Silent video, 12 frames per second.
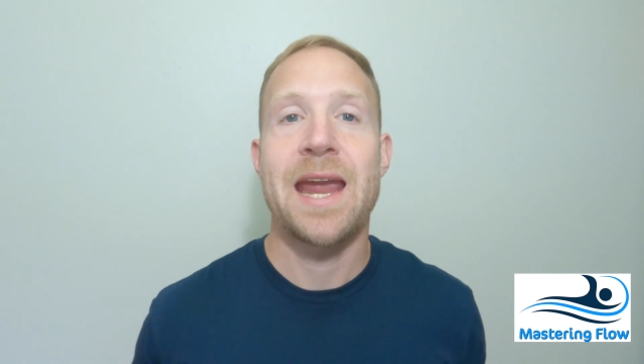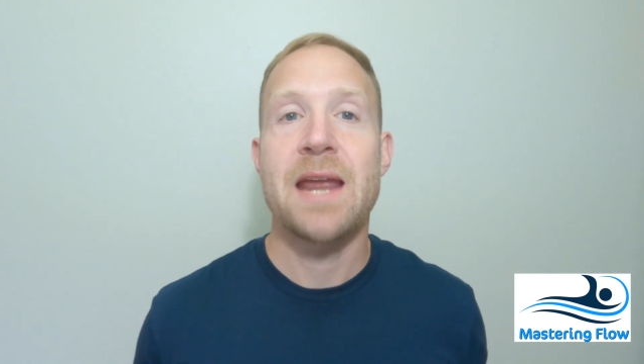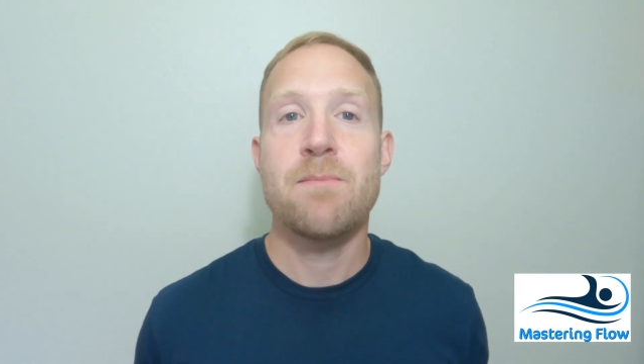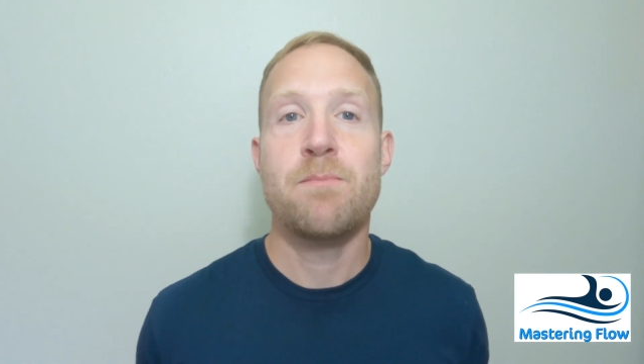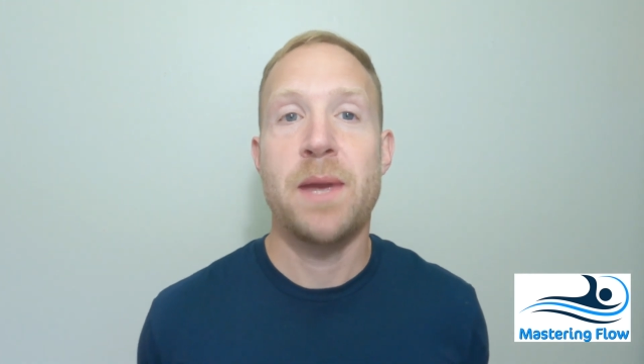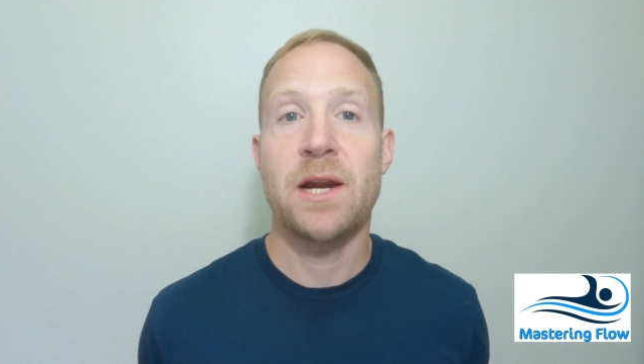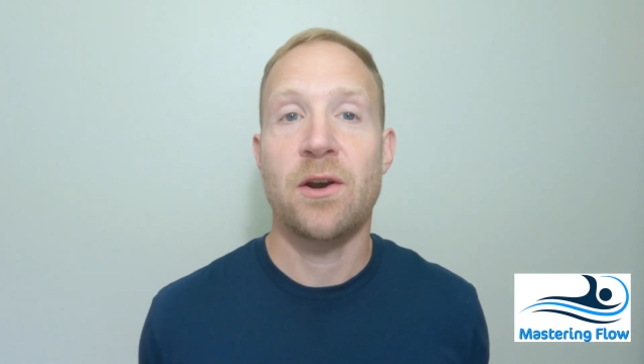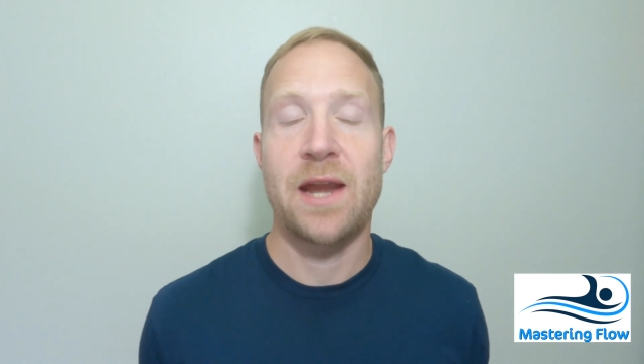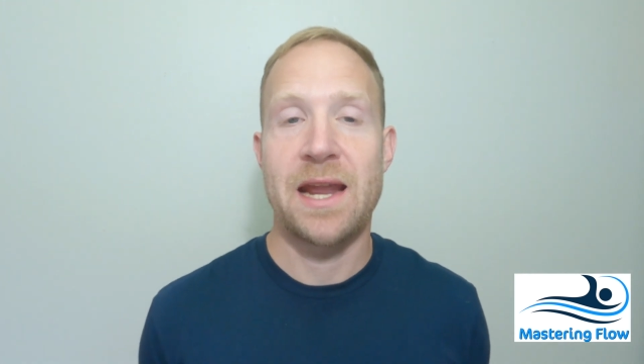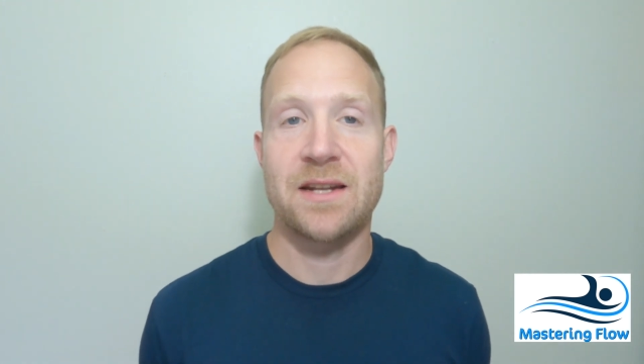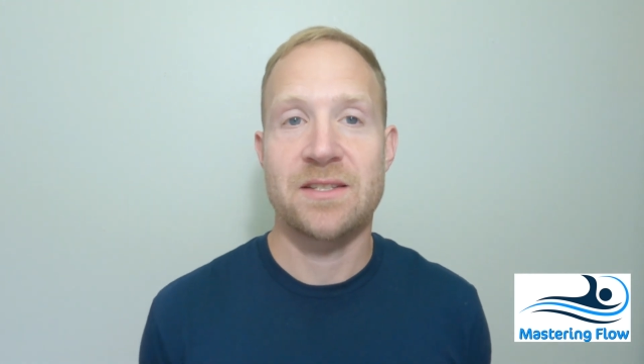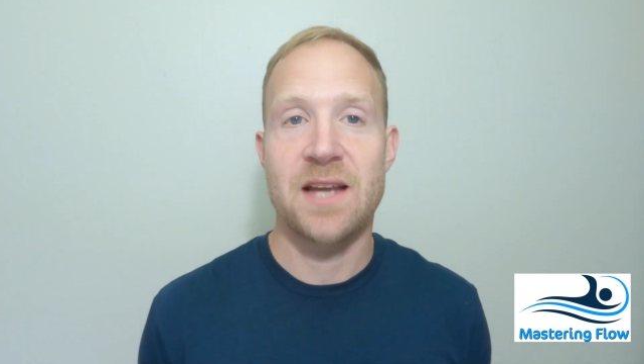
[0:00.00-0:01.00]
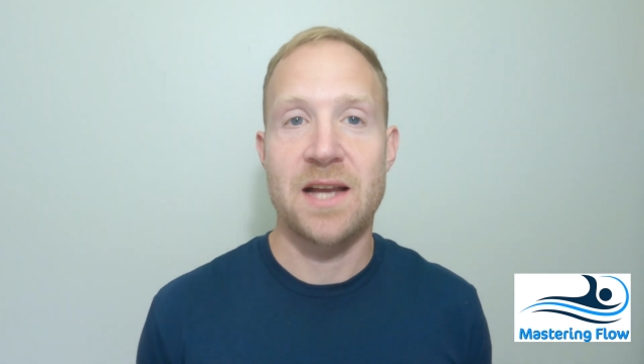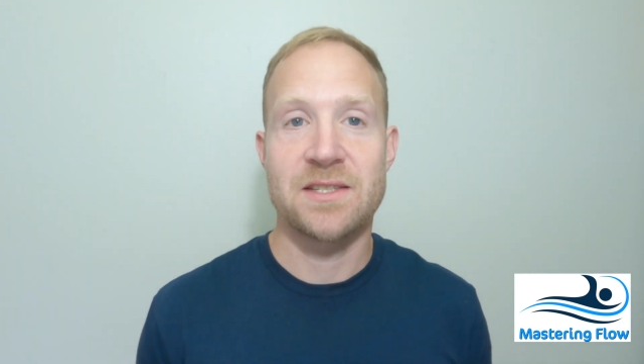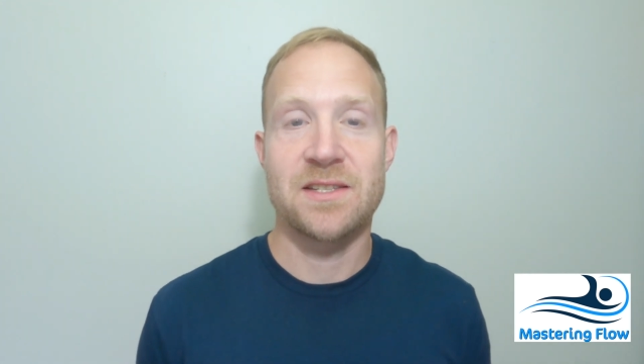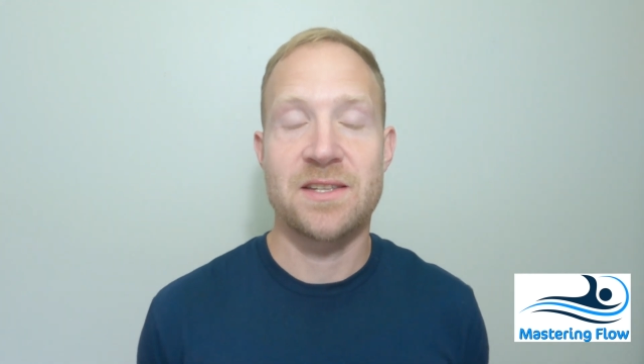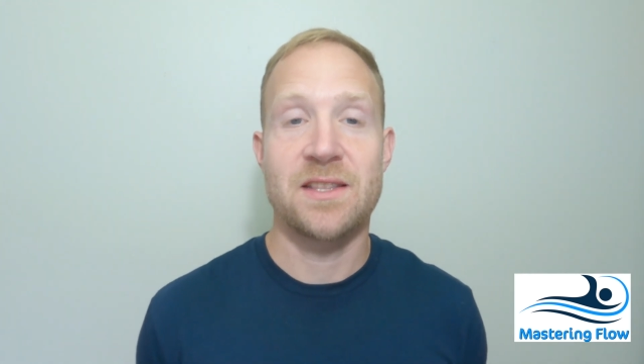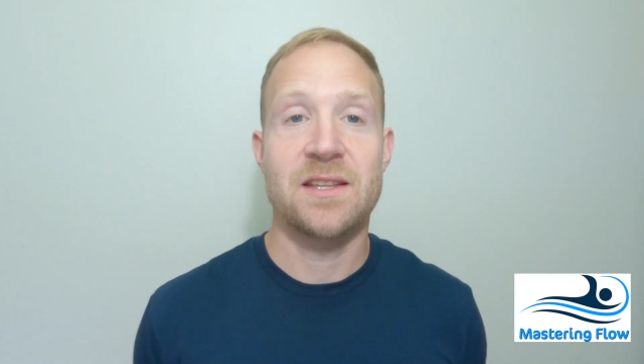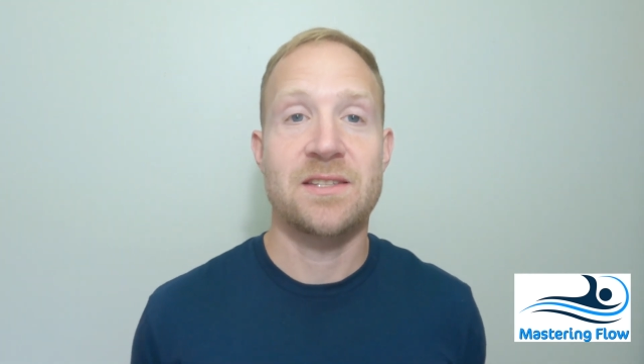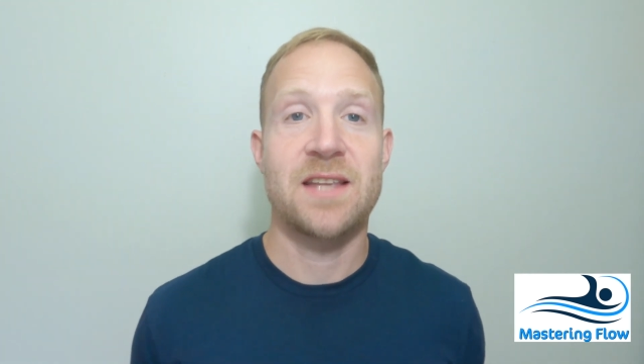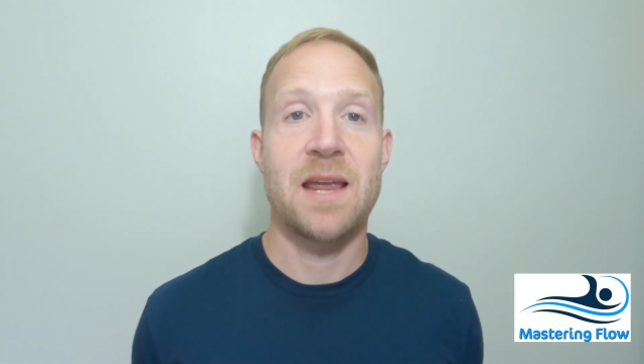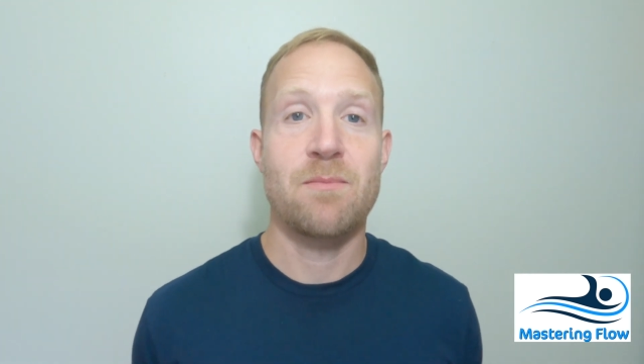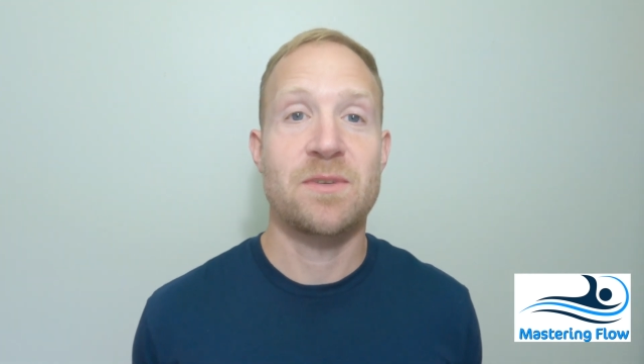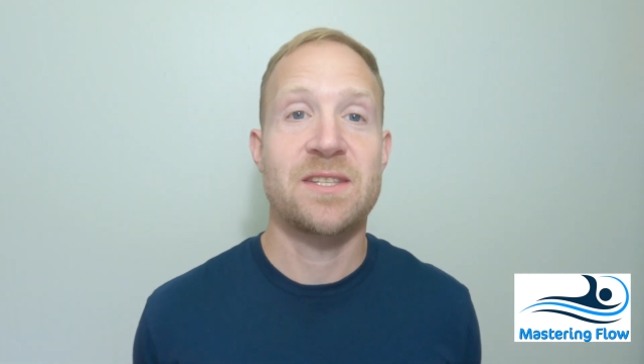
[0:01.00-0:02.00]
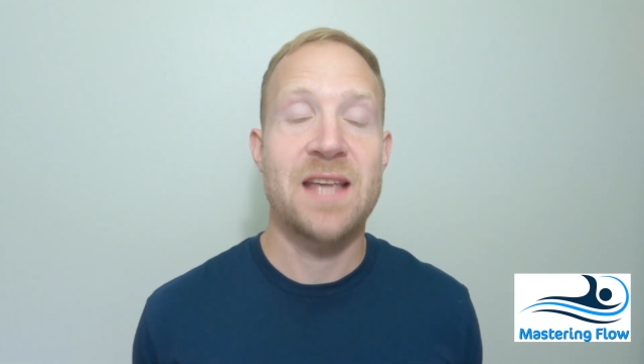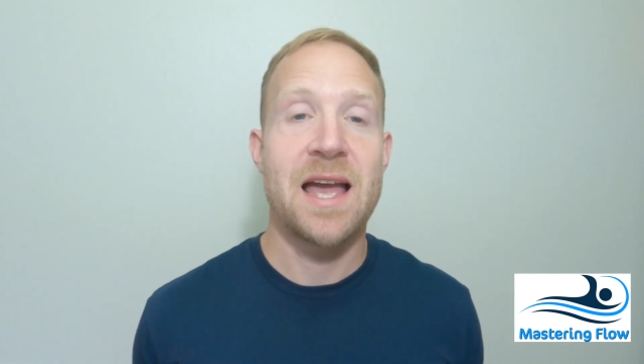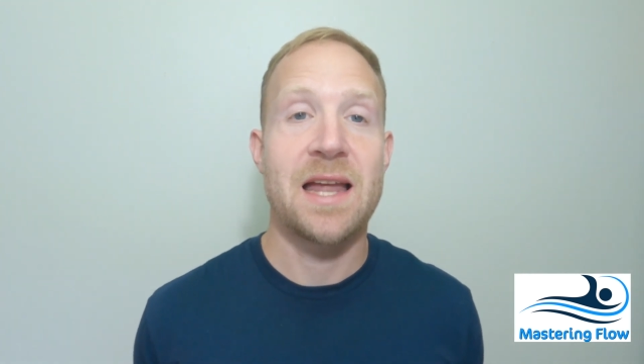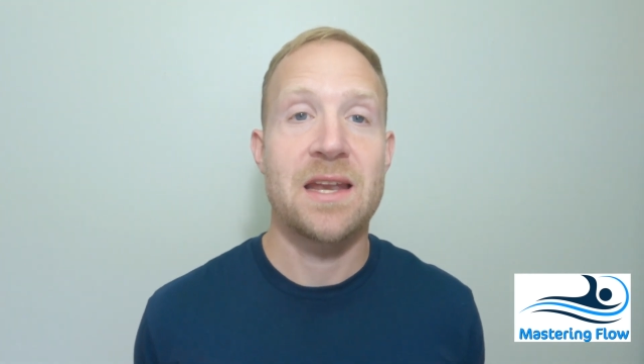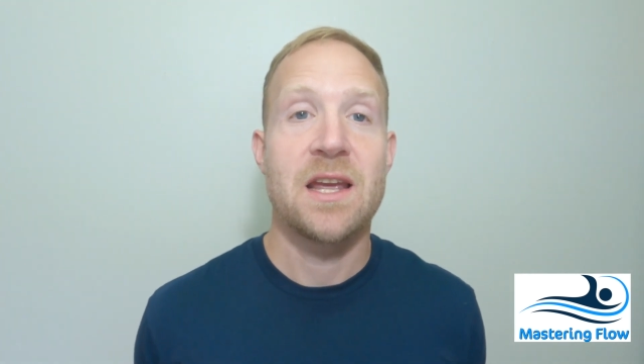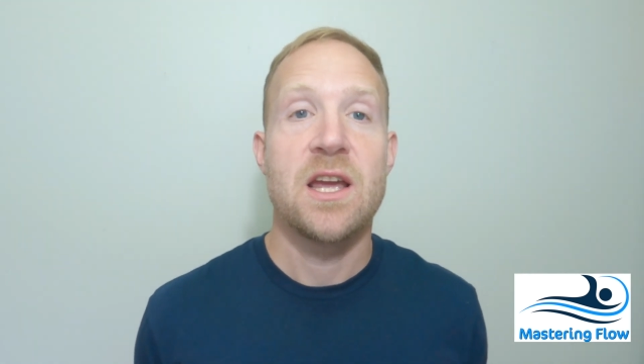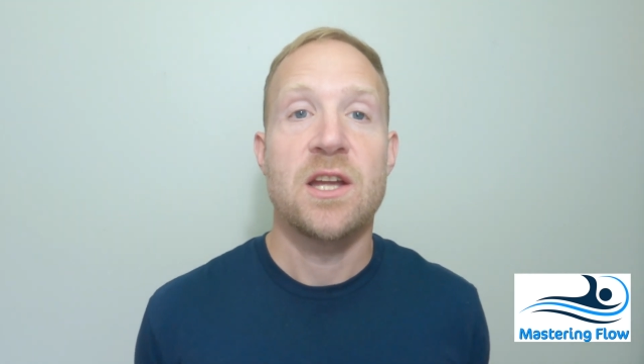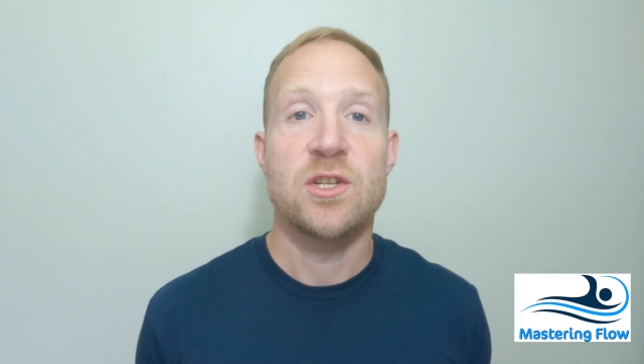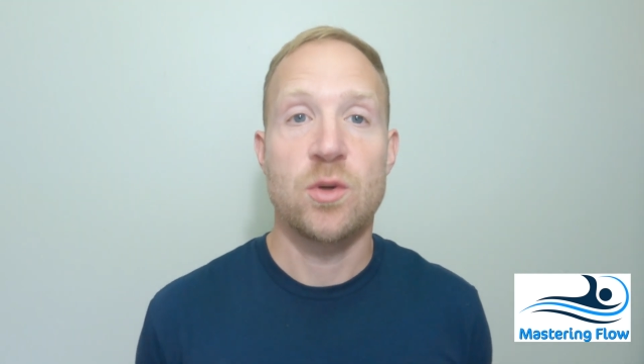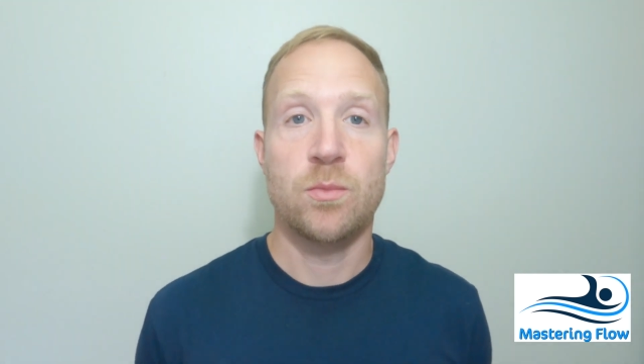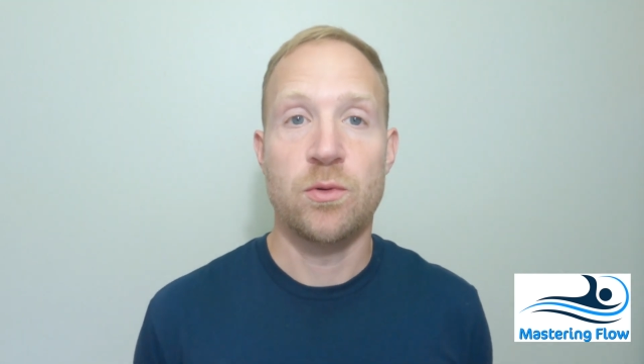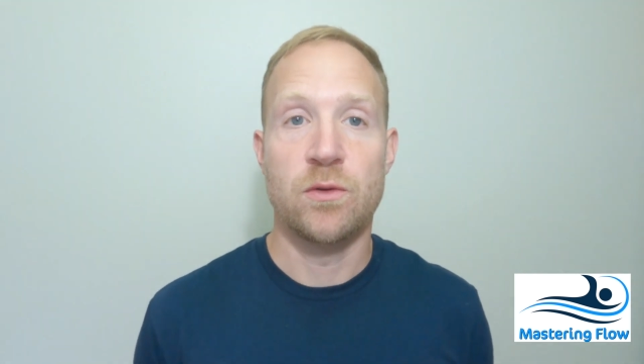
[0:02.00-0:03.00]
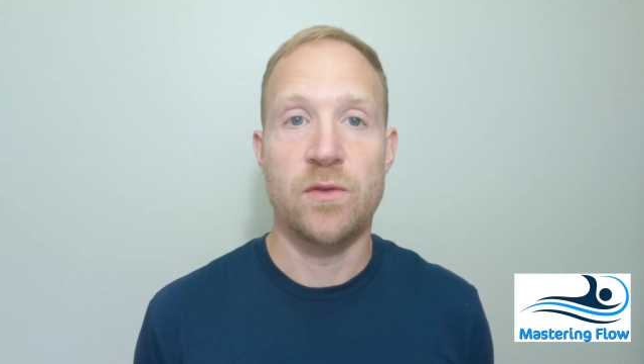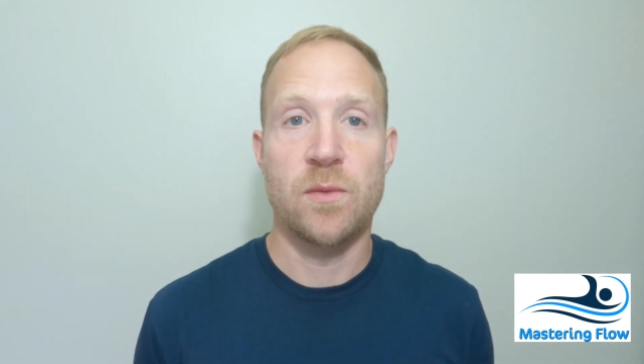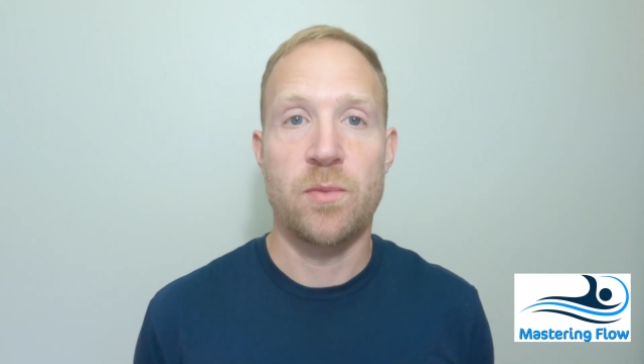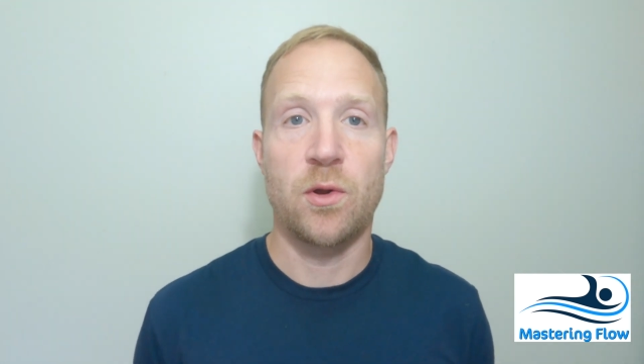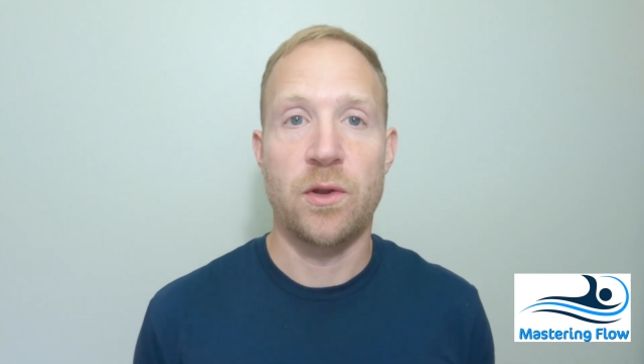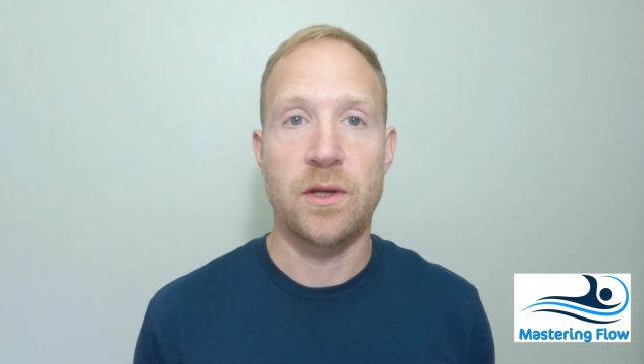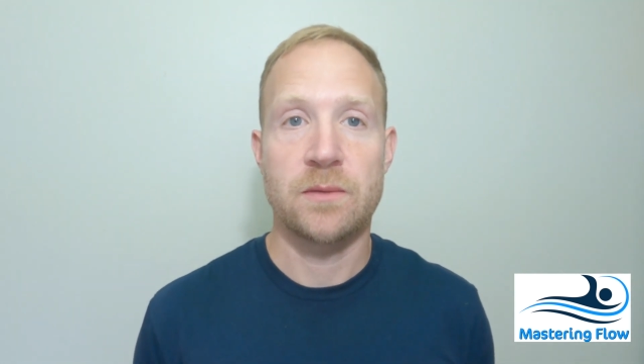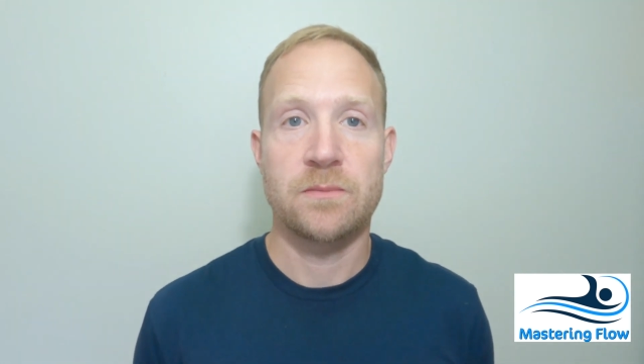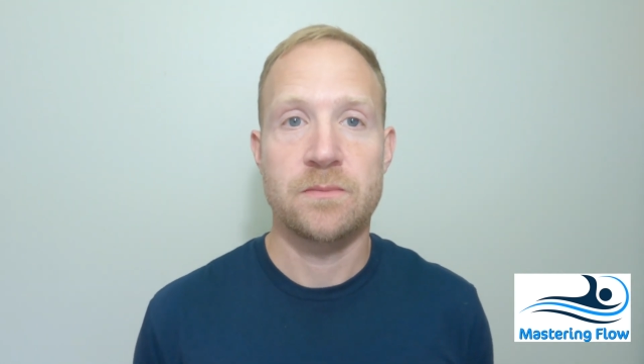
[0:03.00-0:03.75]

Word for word: and bigger hand sizes in the same set to improve your pulling.